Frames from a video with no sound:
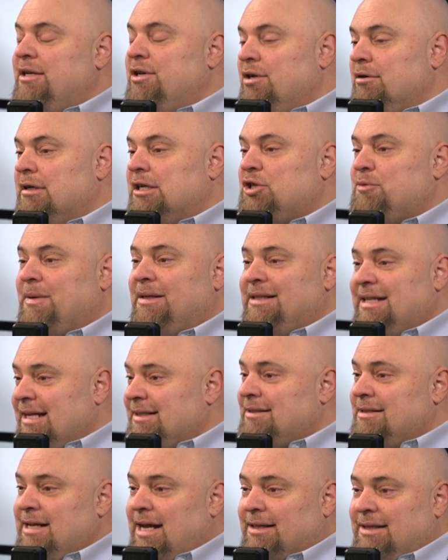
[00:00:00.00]
nourishment,
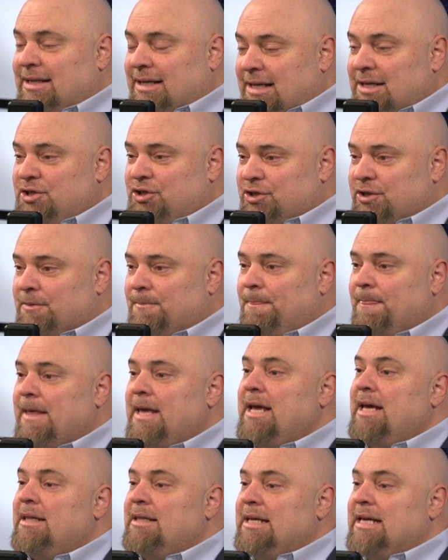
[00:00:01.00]
that's not the issue.
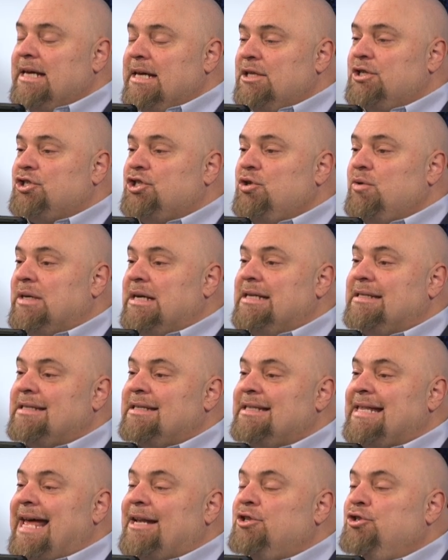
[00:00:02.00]
The issue is,
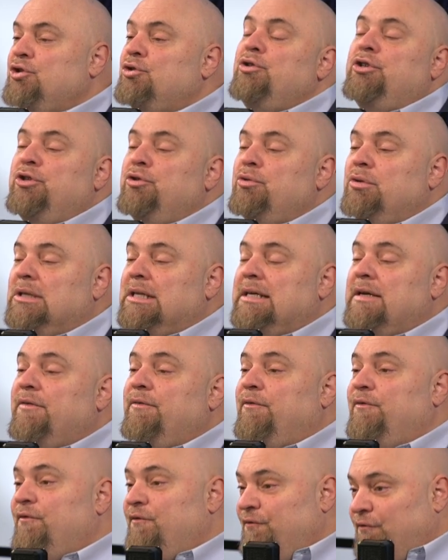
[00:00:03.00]
is that do you
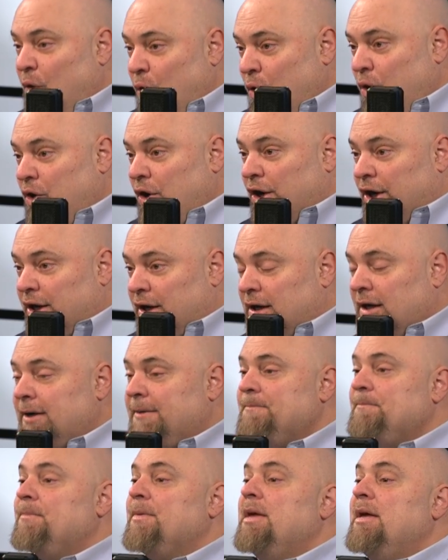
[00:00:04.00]
live for
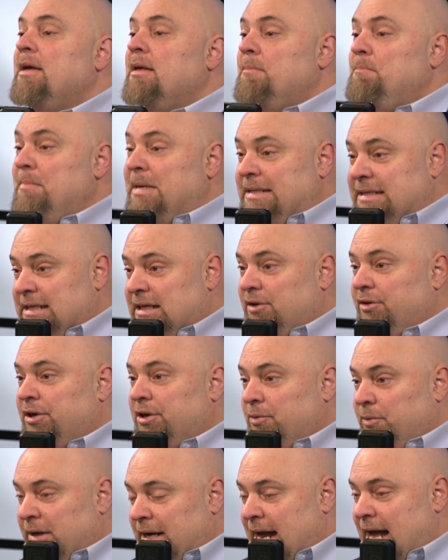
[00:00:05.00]

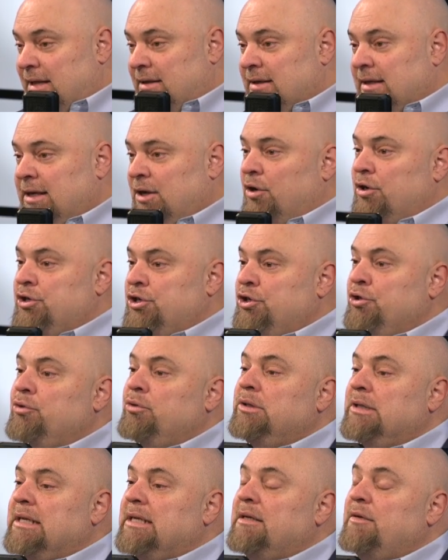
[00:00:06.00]
material reality or do you
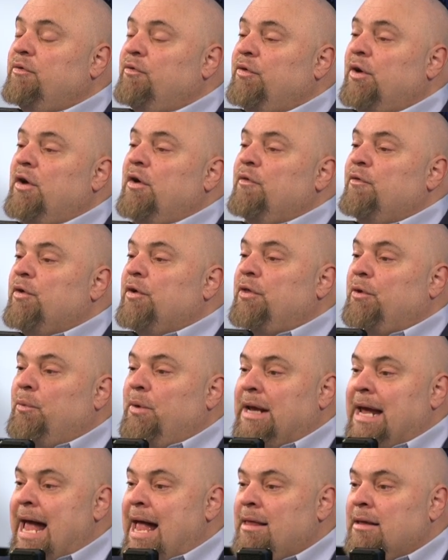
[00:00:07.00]
live for the
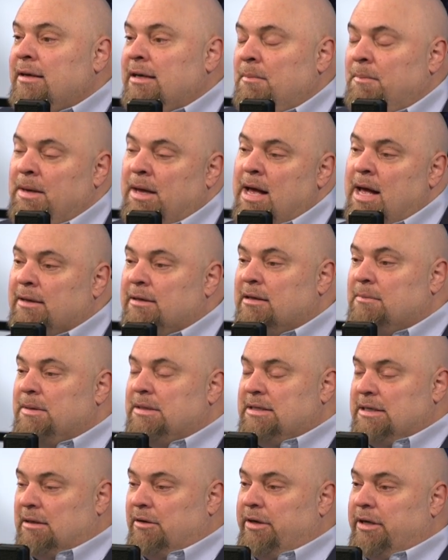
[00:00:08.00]
reality beyond the
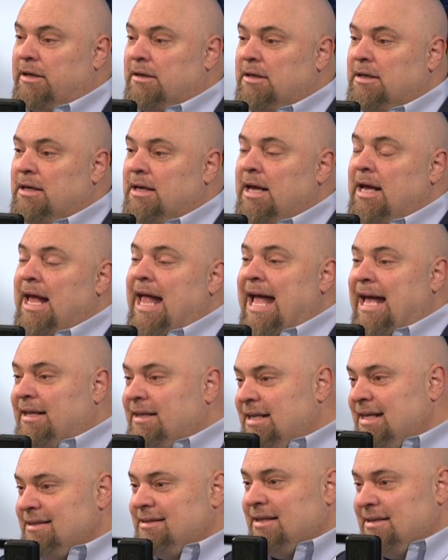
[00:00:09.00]
material?
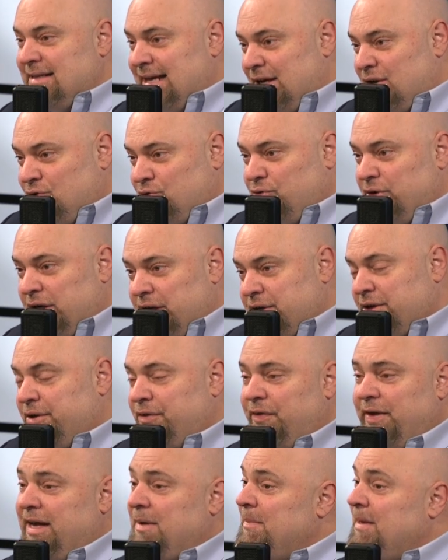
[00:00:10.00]
And this is a critical
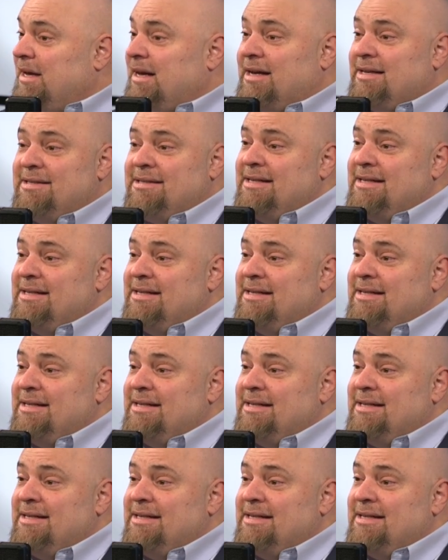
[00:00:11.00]
thing because